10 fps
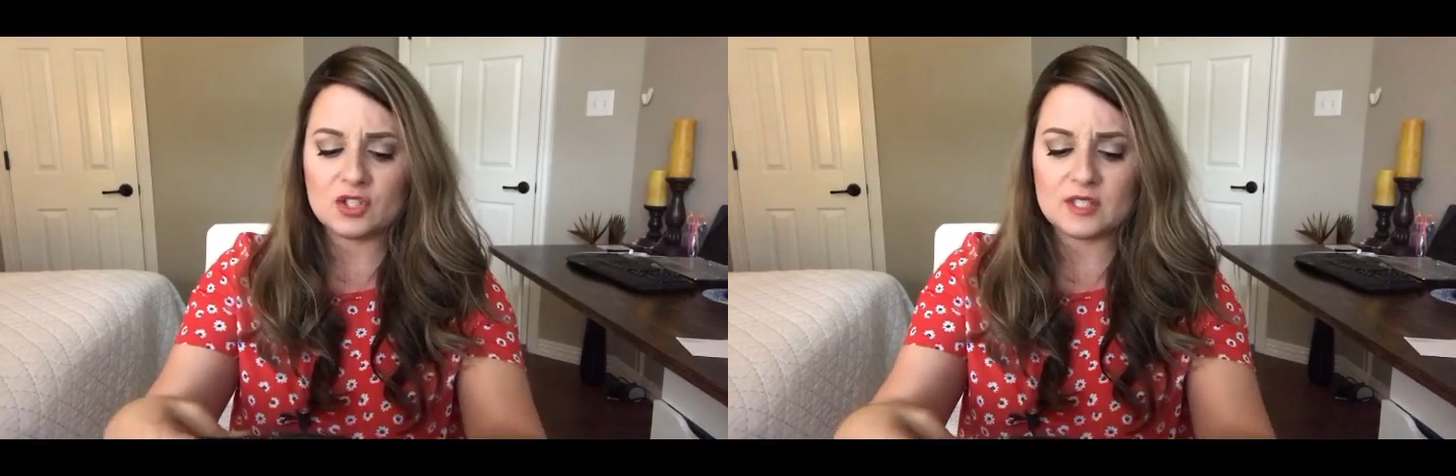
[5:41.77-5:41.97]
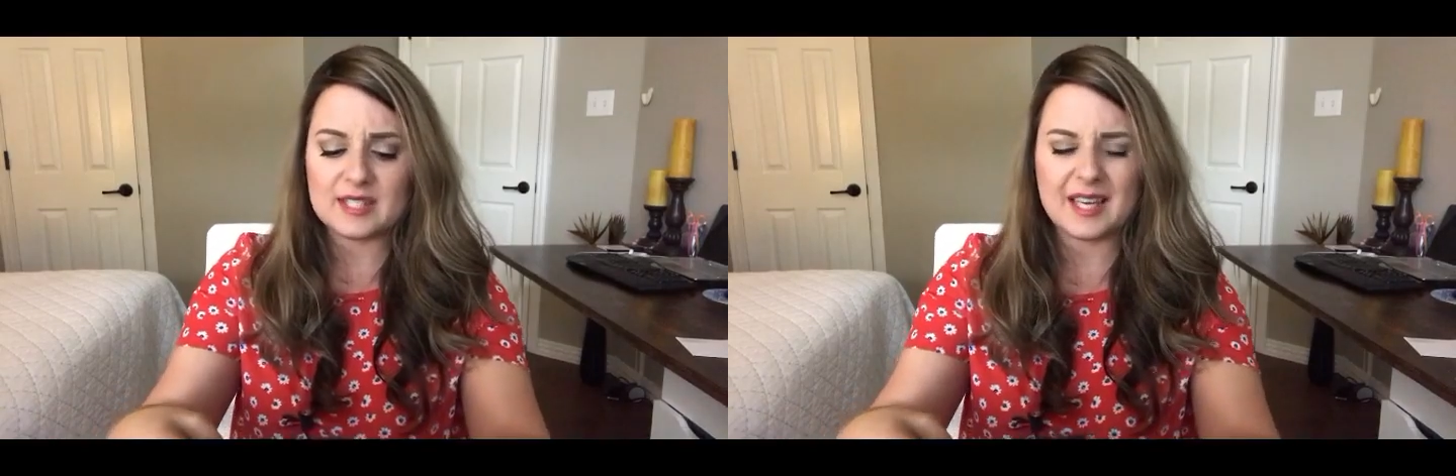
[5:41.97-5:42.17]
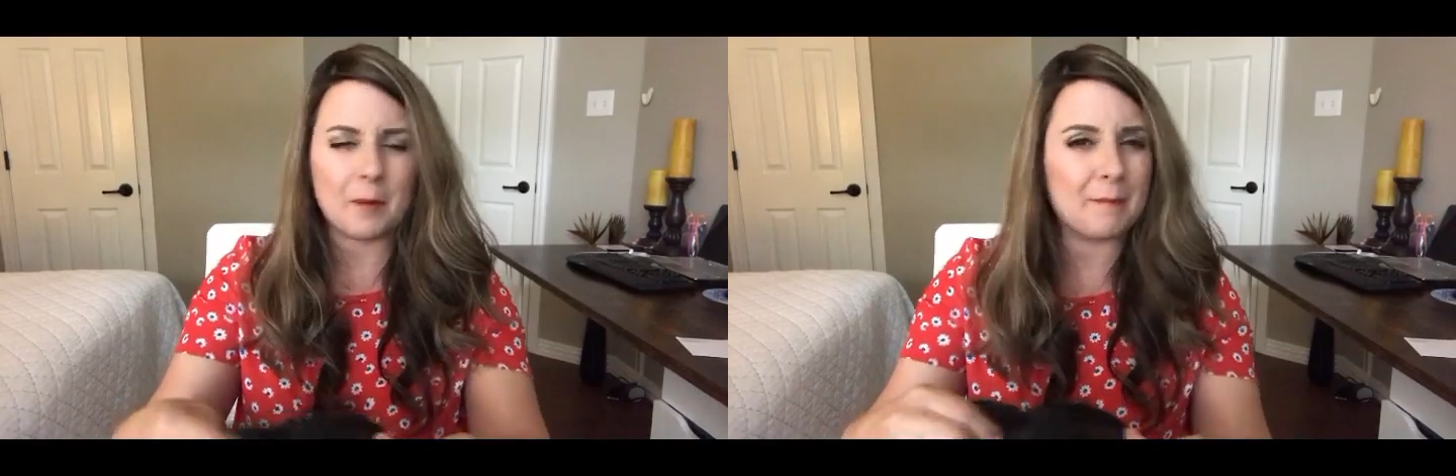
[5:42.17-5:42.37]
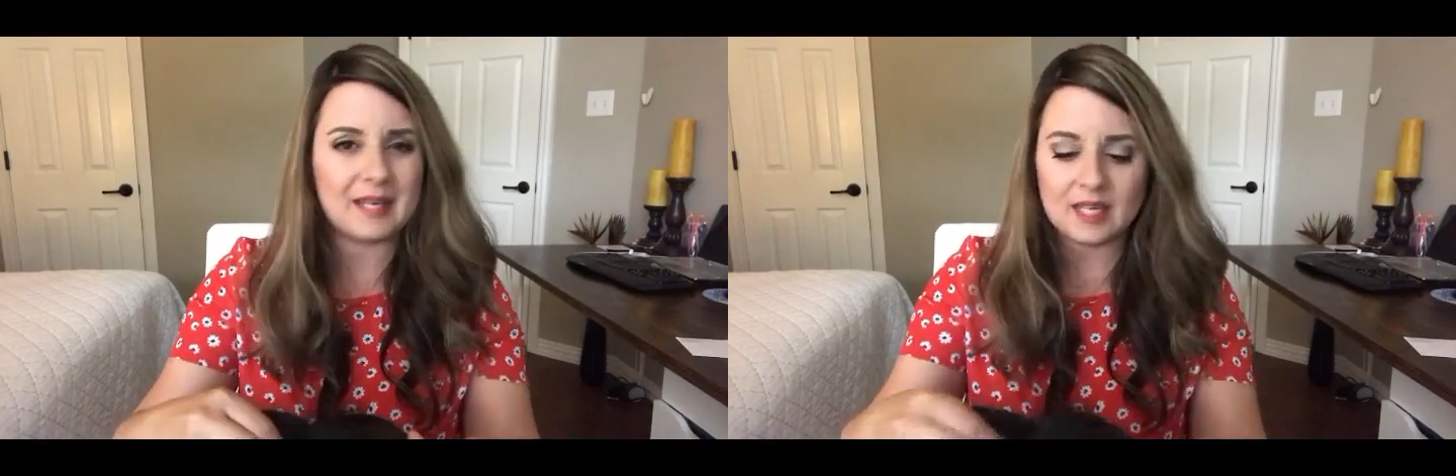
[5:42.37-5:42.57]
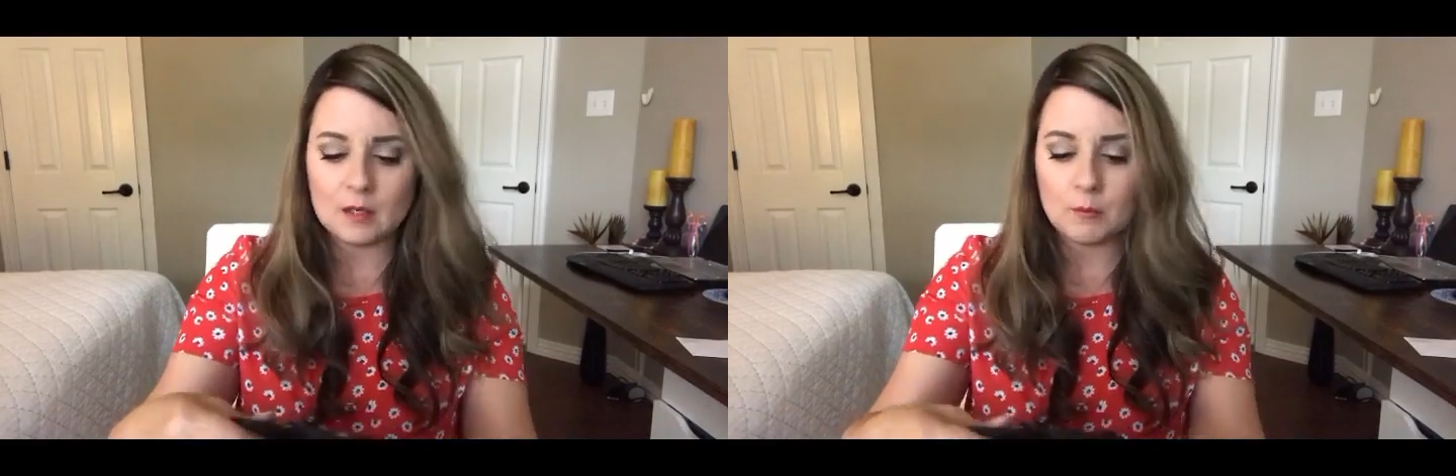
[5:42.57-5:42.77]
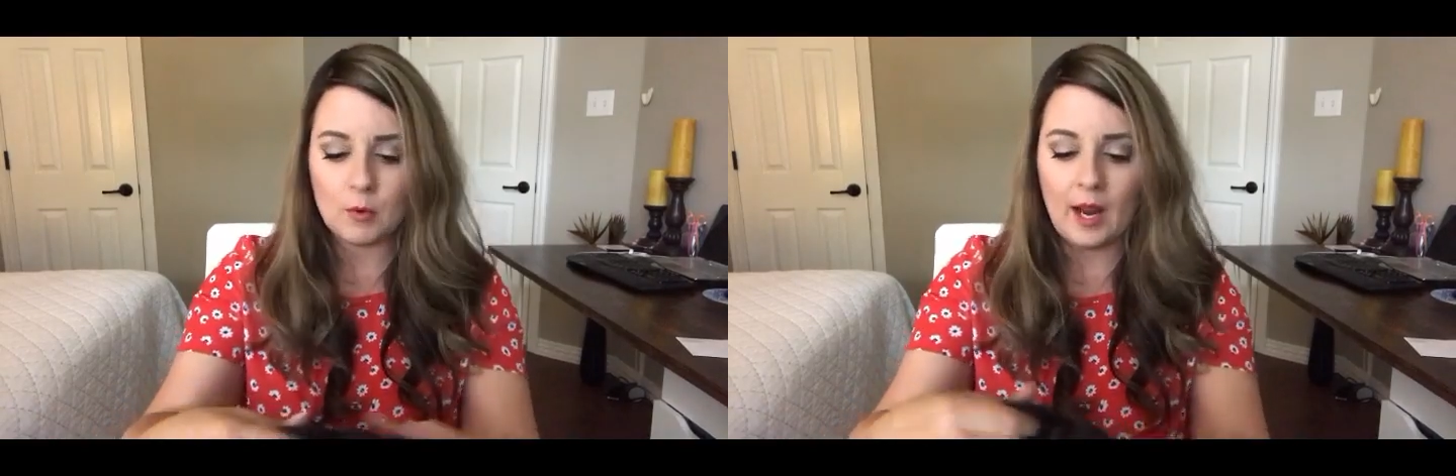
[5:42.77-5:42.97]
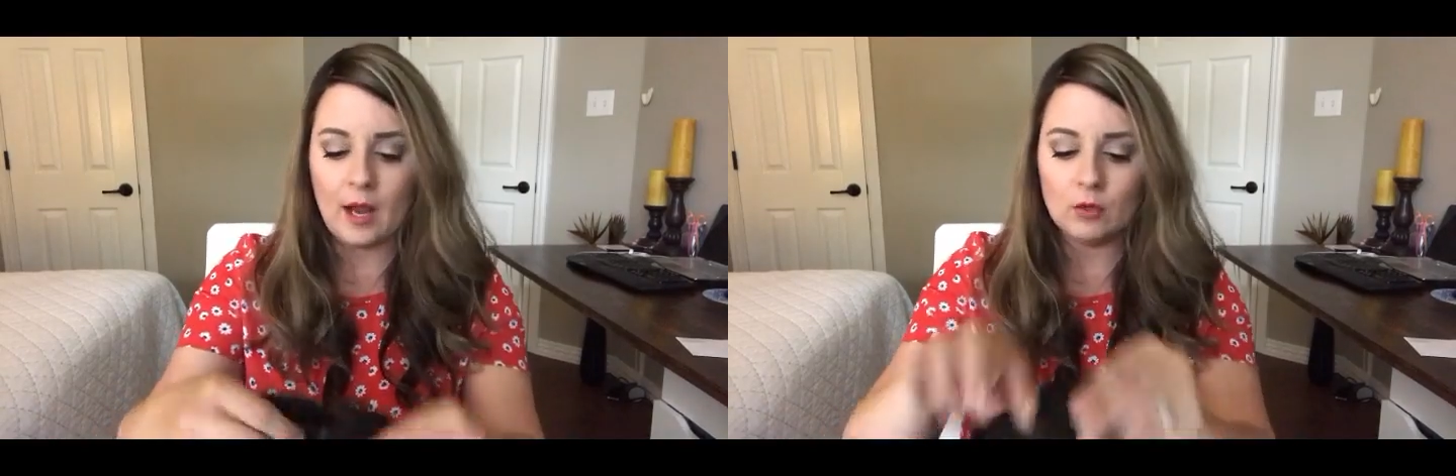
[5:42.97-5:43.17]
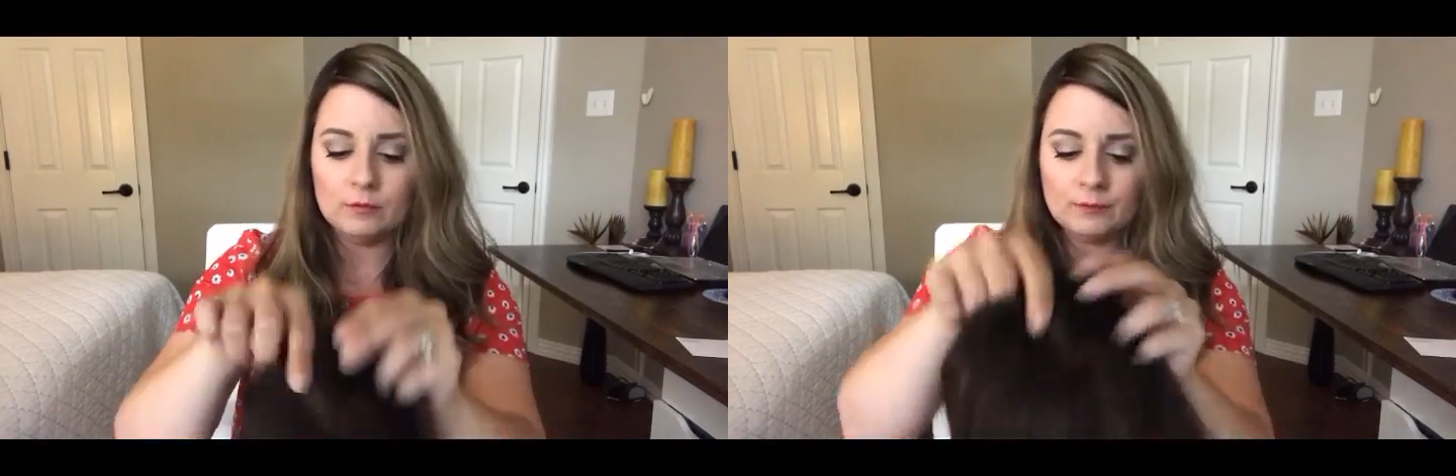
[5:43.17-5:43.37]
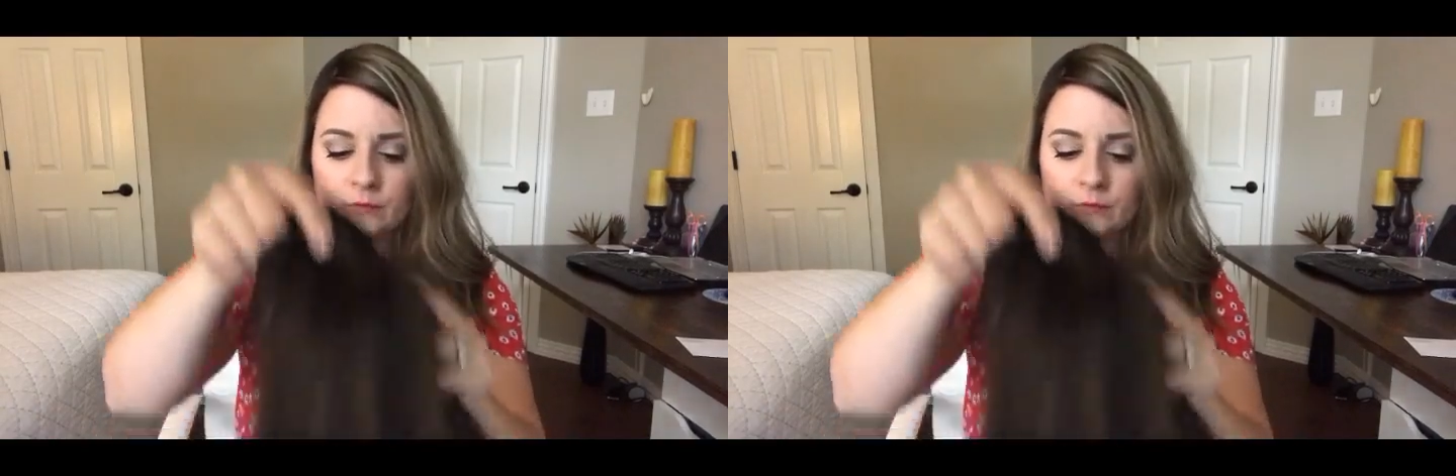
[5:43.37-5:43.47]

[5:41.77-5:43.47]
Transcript: just like a medium brown.